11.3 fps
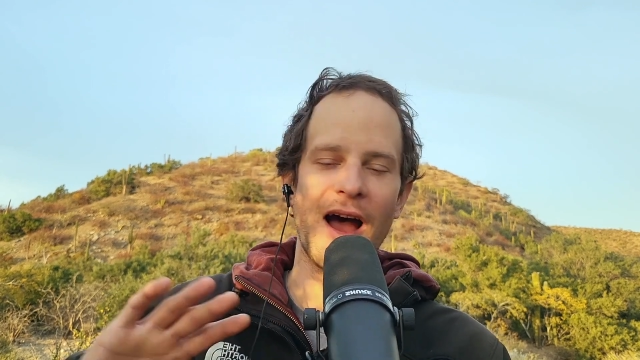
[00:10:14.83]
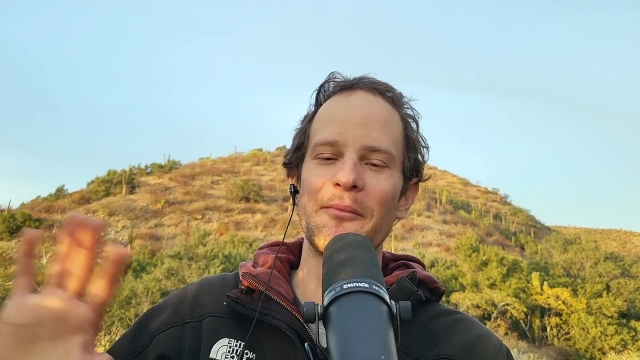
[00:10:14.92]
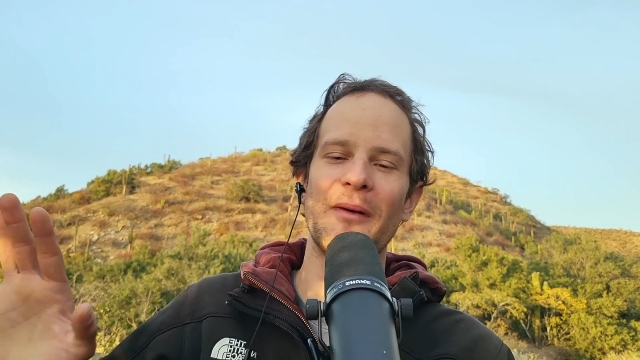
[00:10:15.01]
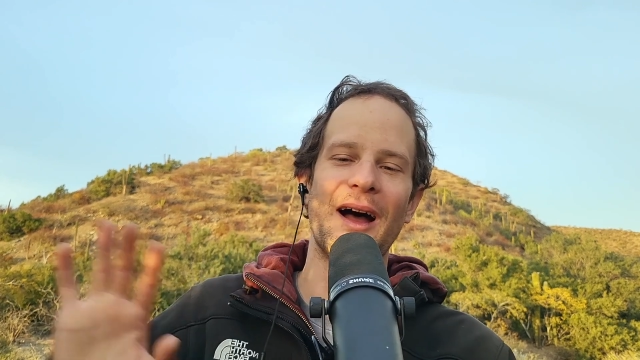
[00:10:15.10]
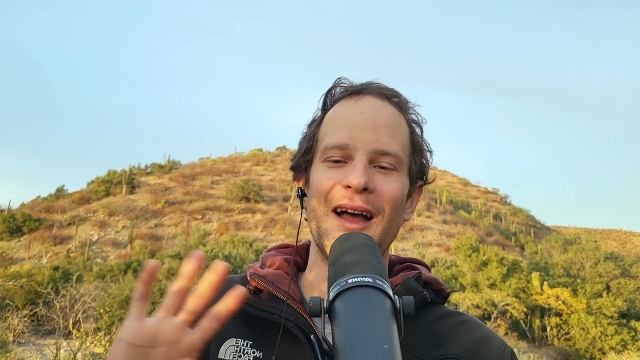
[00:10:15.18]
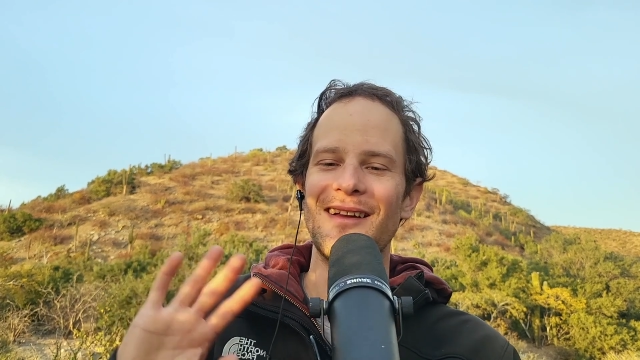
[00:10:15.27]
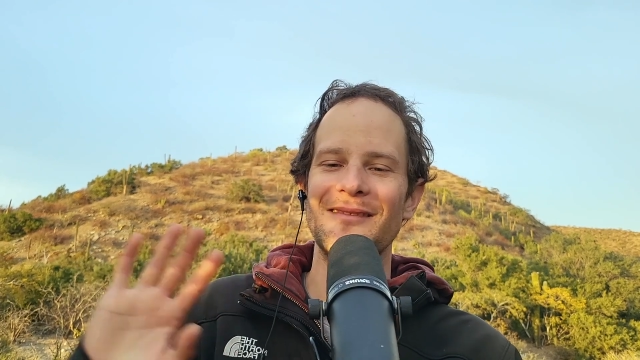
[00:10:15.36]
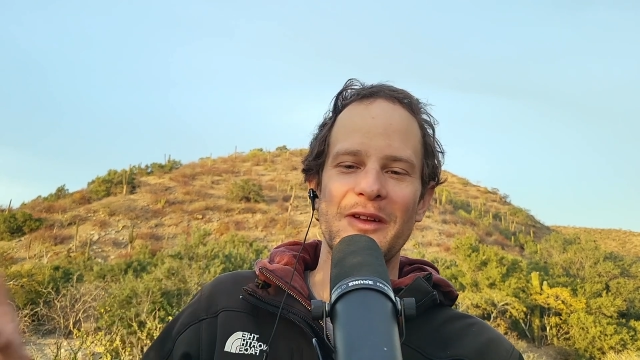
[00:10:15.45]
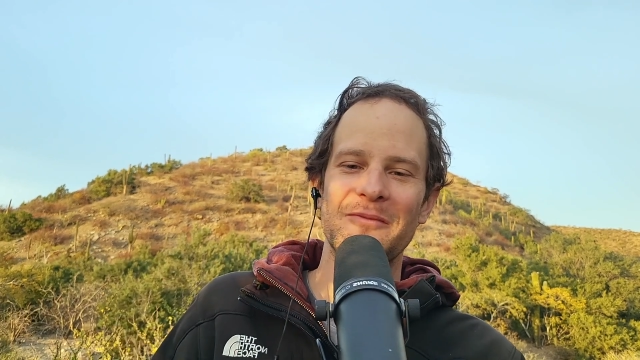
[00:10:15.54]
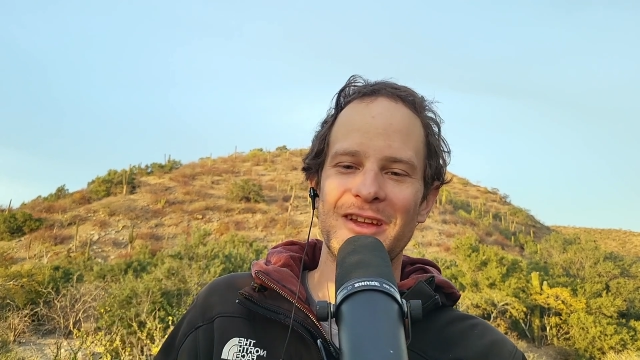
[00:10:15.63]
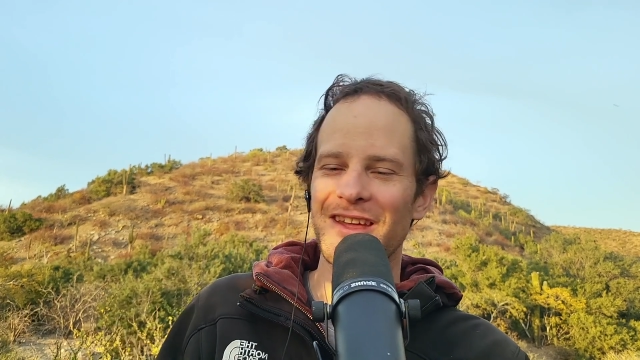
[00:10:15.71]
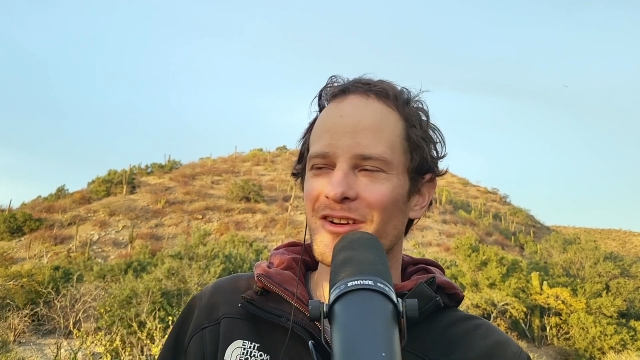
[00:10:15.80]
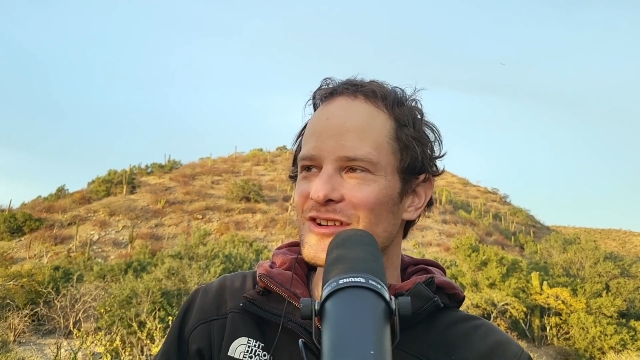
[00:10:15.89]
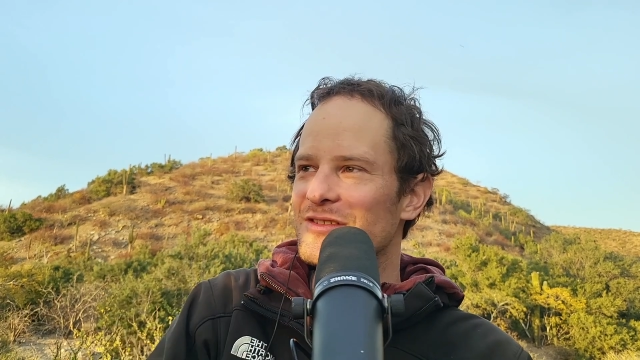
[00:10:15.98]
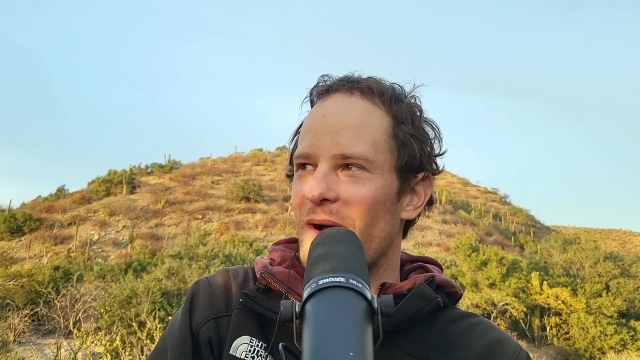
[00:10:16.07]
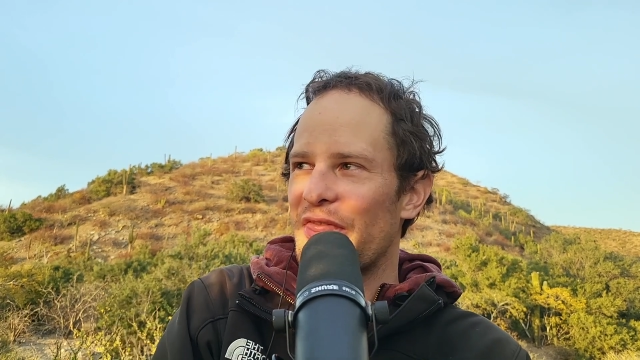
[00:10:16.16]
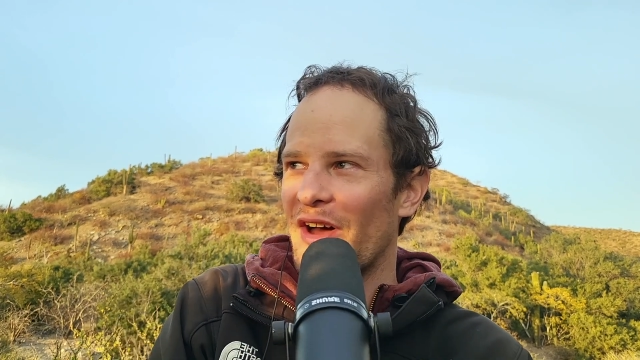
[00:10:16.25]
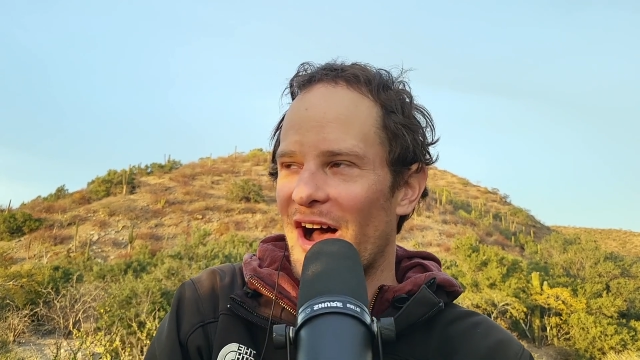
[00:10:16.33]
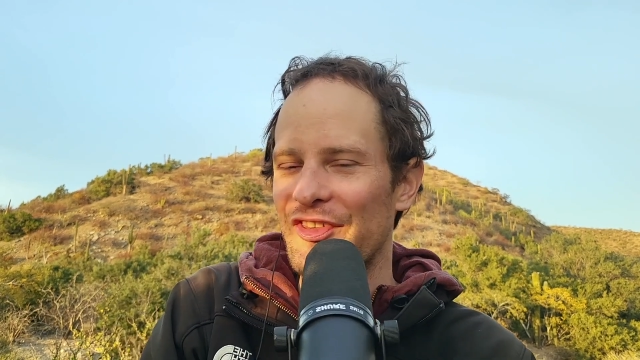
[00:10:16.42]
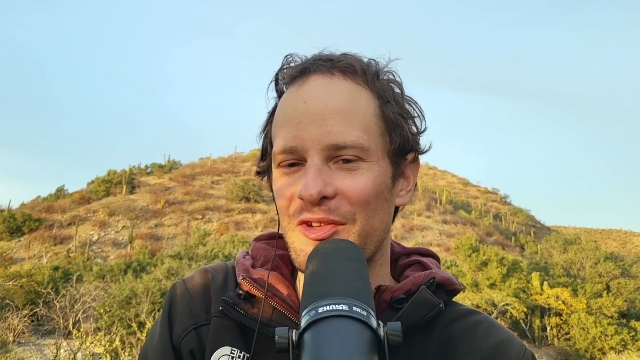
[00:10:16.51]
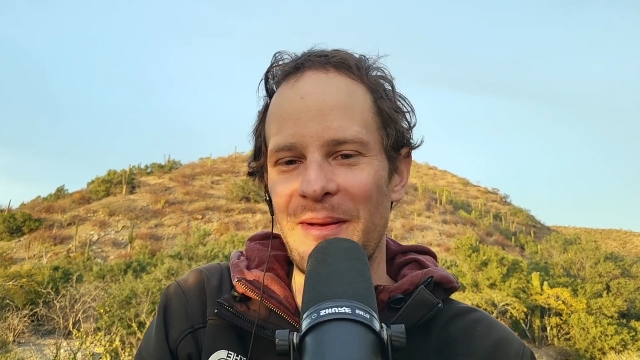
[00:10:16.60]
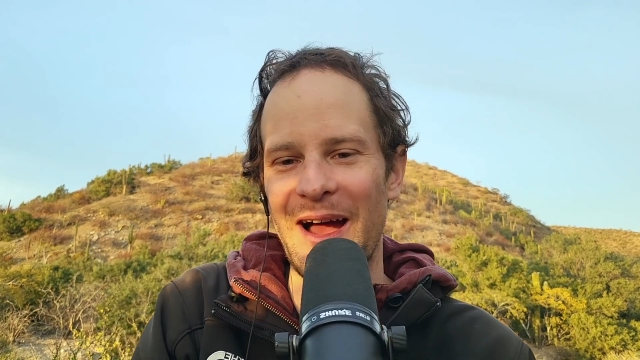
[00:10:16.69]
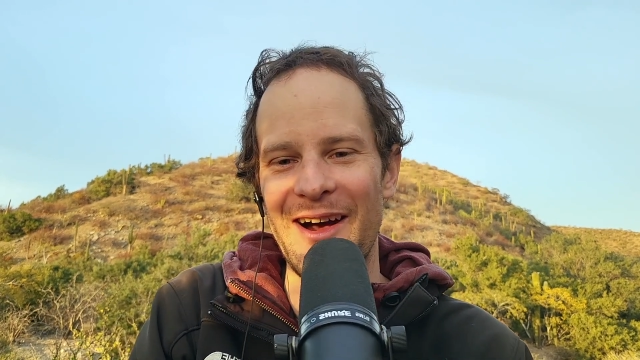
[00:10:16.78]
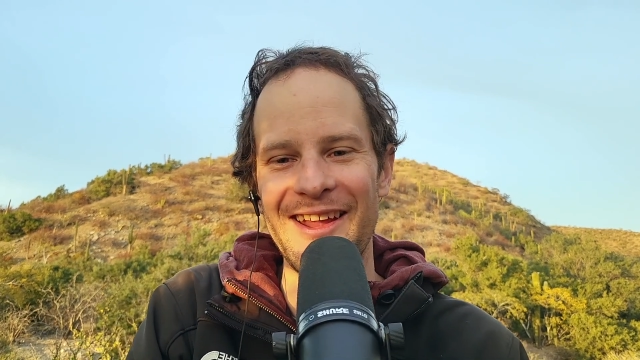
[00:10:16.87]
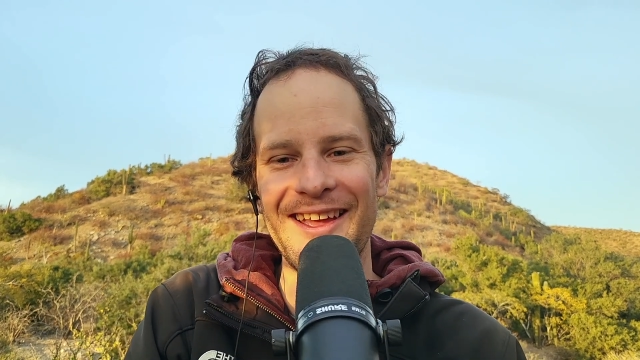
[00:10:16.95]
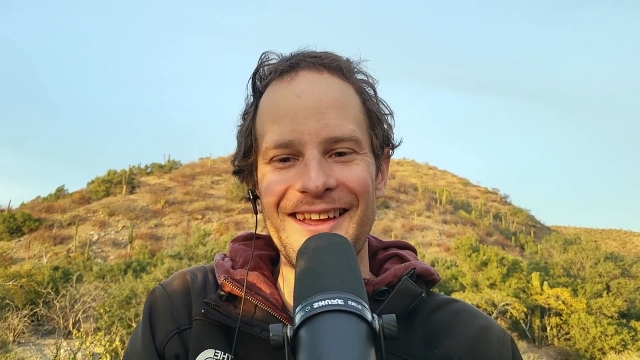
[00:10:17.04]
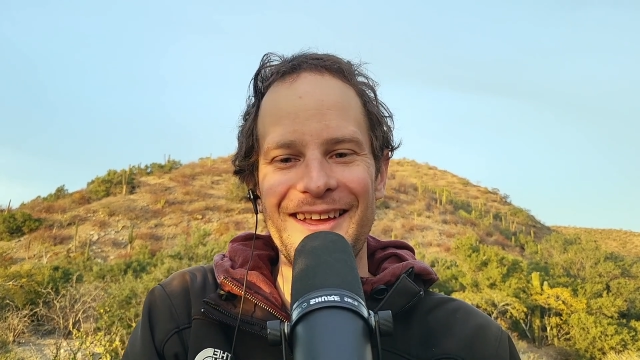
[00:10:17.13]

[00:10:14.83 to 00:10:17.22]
I'm going to go into my thoughts about